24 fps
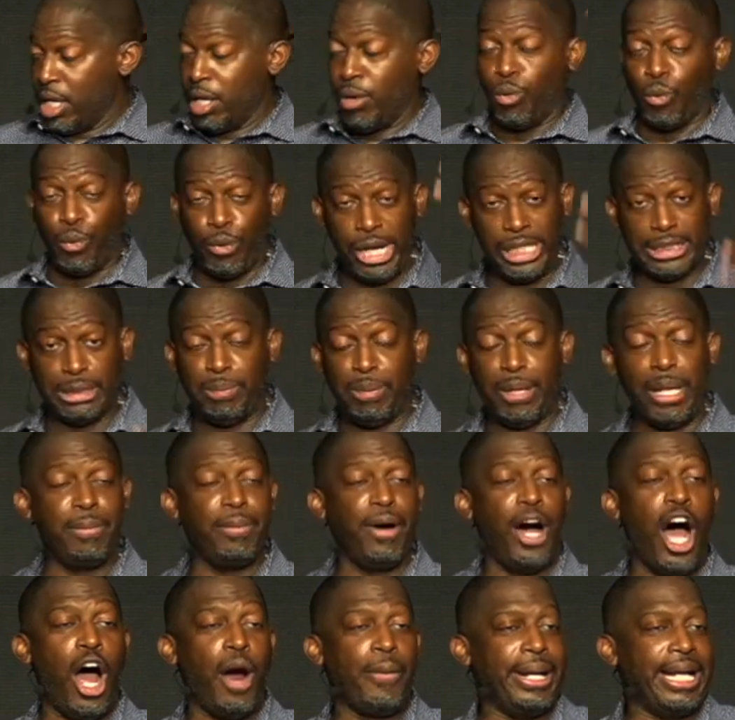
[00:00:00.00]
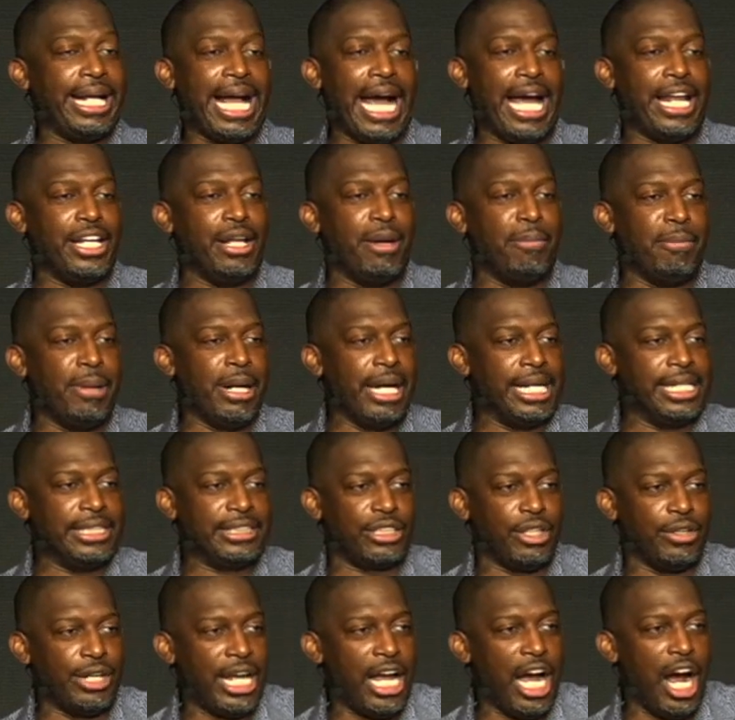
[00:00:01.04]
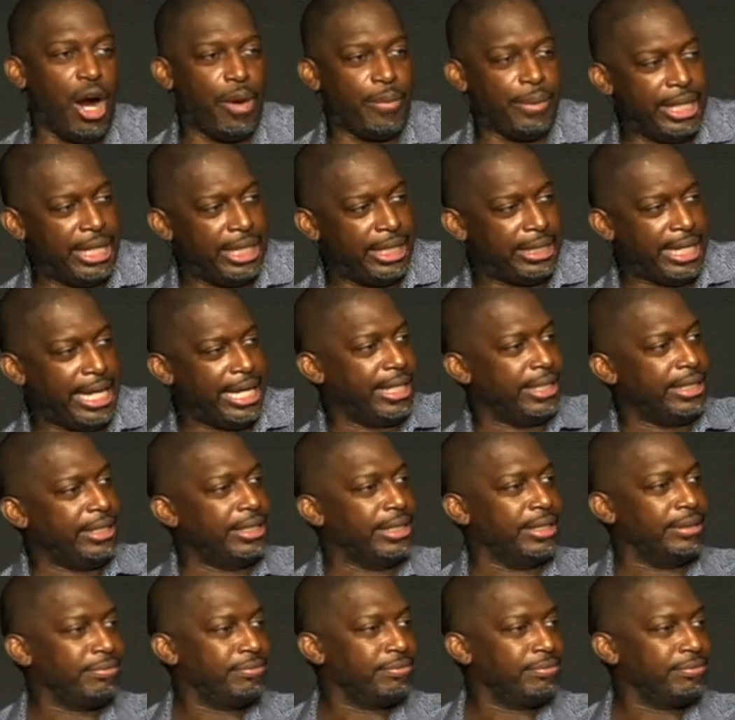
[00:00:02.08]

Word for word: Rich people already got enough money, so they already they good.